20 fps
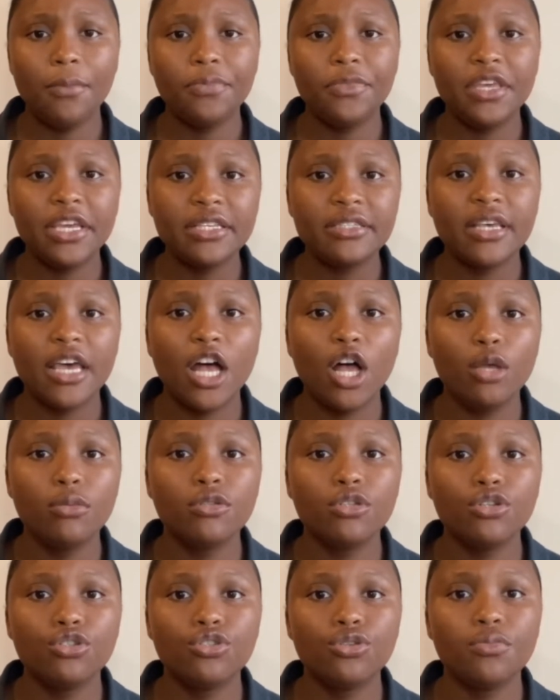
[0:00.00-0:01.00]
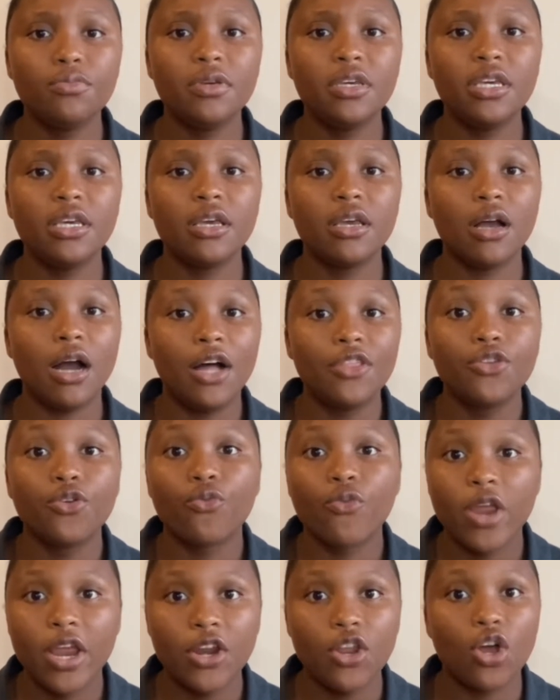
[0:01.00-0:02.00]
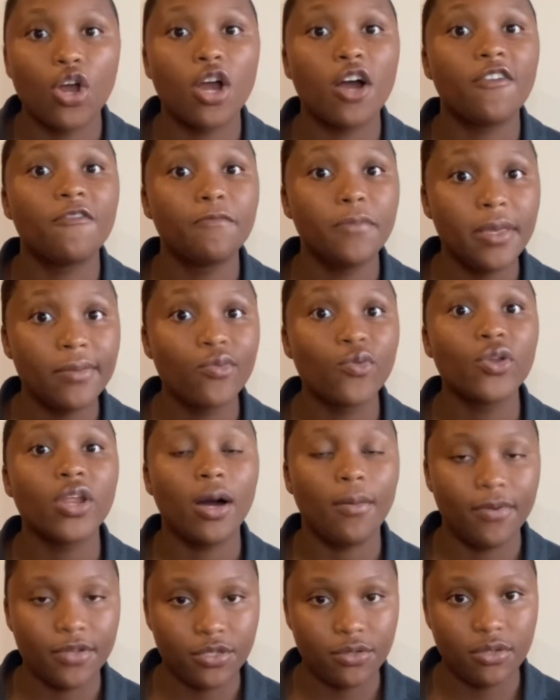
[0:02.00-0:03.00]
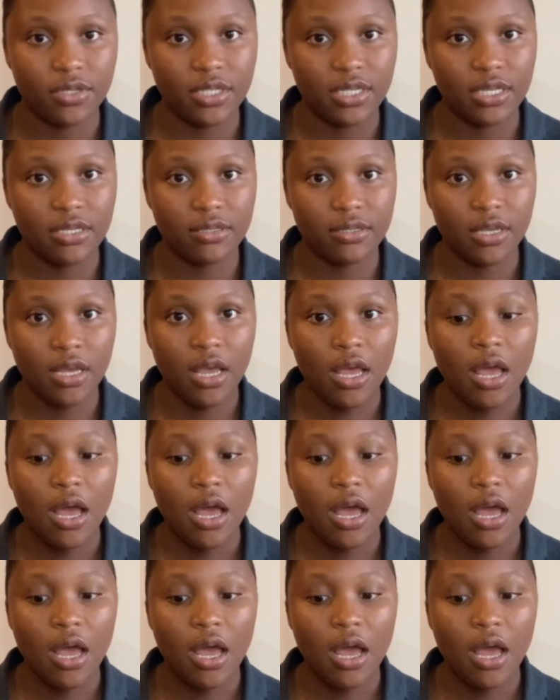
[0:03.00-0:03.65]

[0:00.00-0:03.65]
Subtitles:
This helps you to be on the radar of people with opportunities.